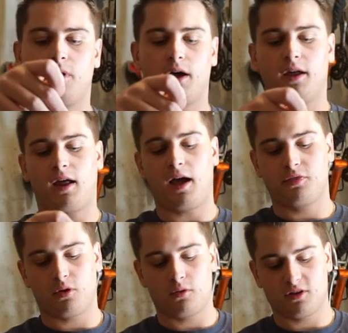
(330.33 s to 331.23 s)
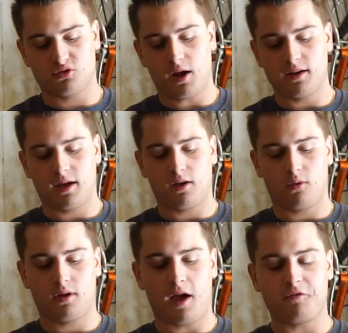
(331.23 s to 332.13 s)
But I throw this right
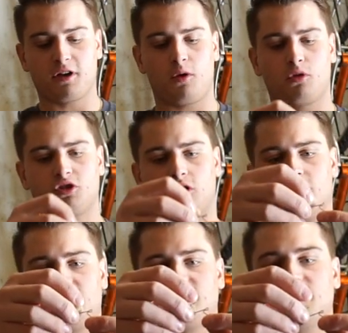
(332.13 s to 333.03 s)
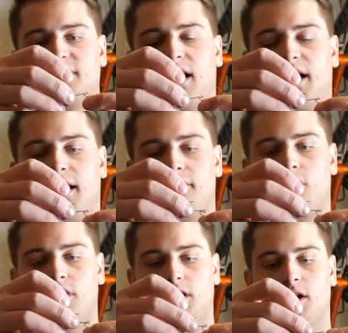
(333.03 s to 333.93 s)
now. I forget which hook this is that I have
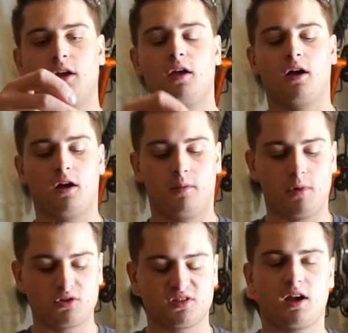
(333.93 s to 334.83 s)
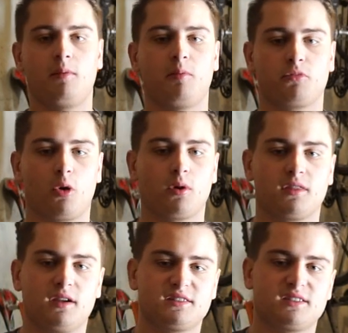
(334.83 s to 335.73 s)
on here. Uh, most of the time I'm
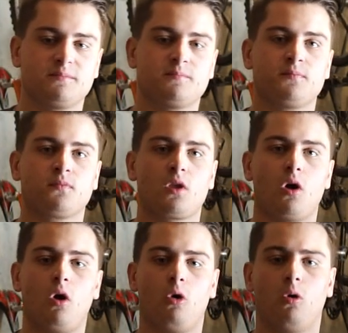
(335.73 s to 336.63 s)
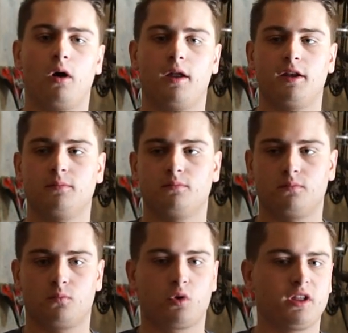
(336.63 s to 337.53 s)
throwing this on
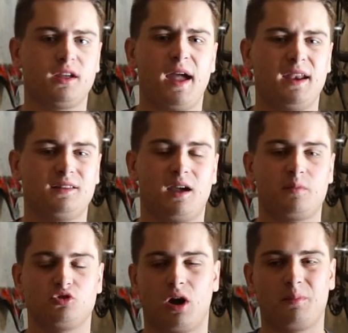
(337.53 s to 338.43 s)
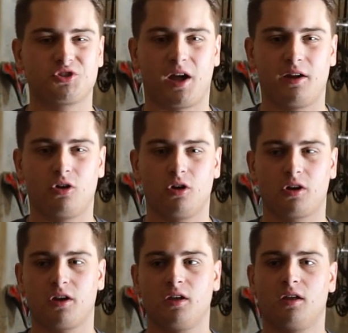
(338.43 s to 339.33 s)
really any type of drop shot
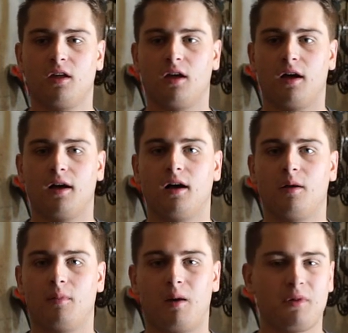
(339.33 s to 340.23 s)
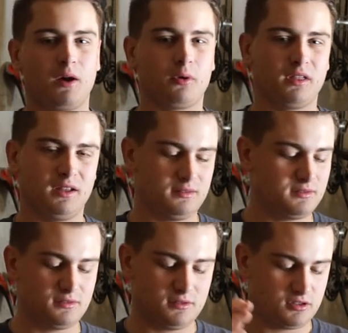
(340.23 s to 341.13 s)
hook. Um, I'm not really
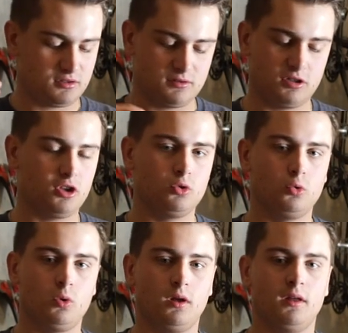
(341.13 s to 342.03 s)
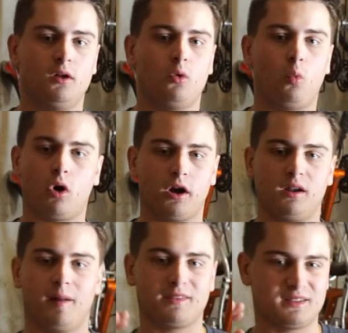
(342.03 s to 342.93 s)
too worried
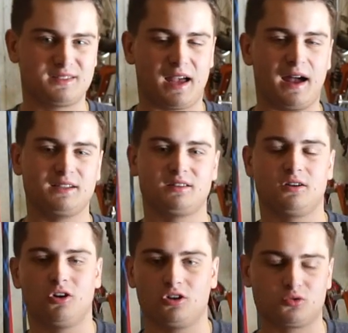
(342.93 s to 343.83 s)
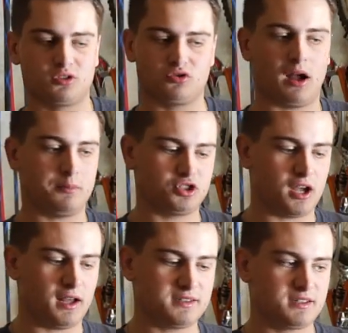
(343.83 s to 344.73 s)
about the size of the hooks with drop
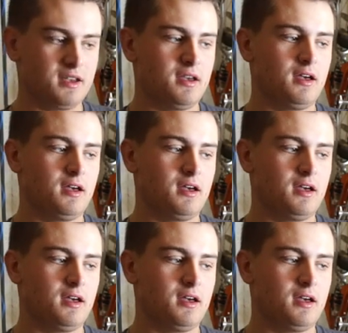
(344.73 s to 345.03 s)
shots.